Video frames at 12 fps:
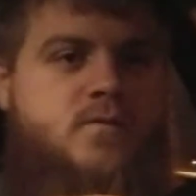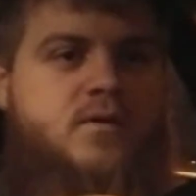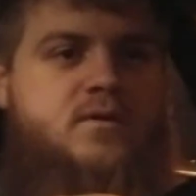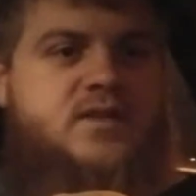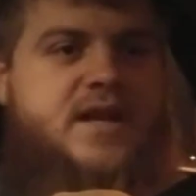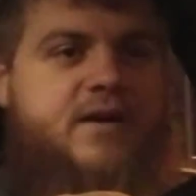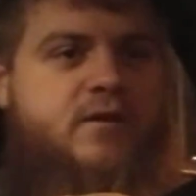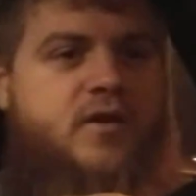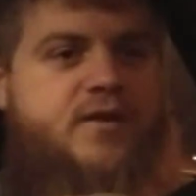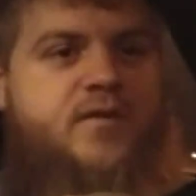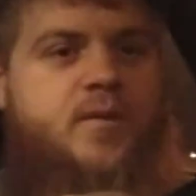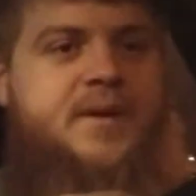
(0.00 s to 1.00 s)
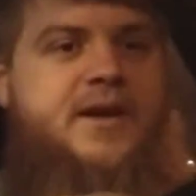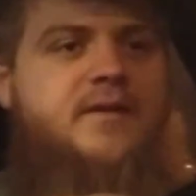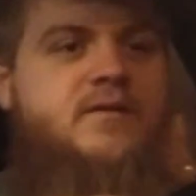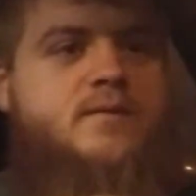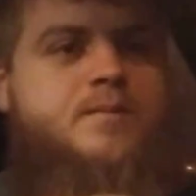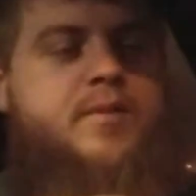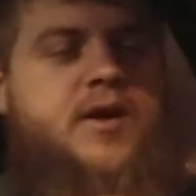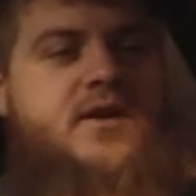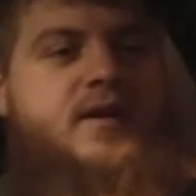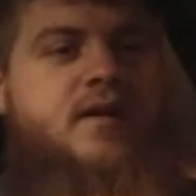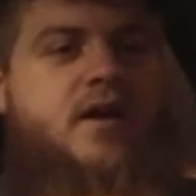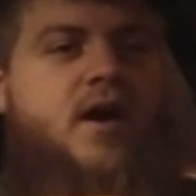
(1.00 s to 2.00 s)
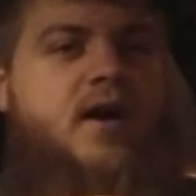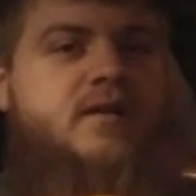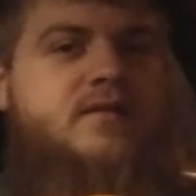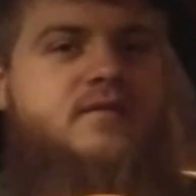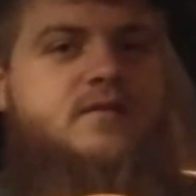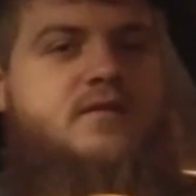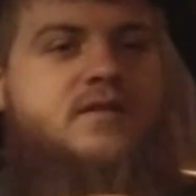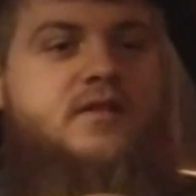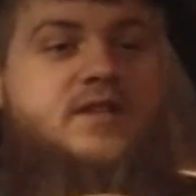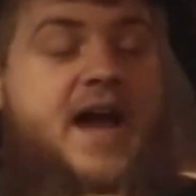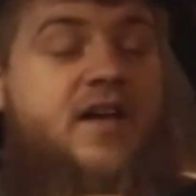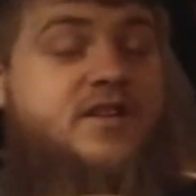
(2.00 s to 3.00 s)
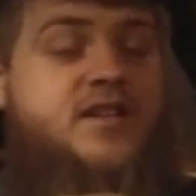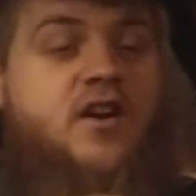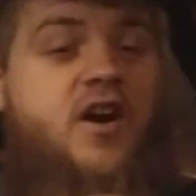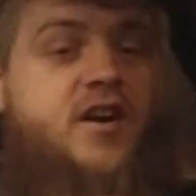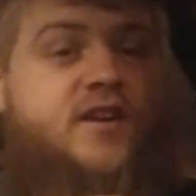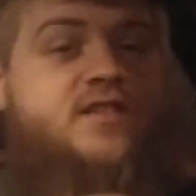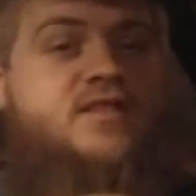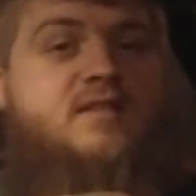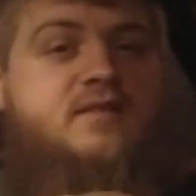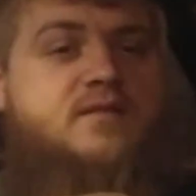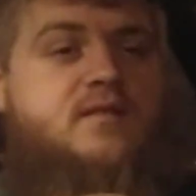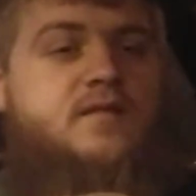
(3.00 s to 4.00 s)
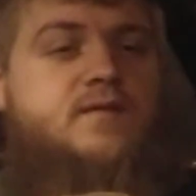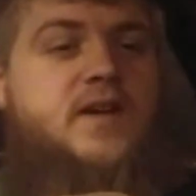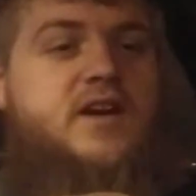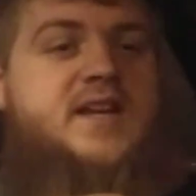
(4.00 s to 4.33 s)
It's not really for me. But the talented artist, very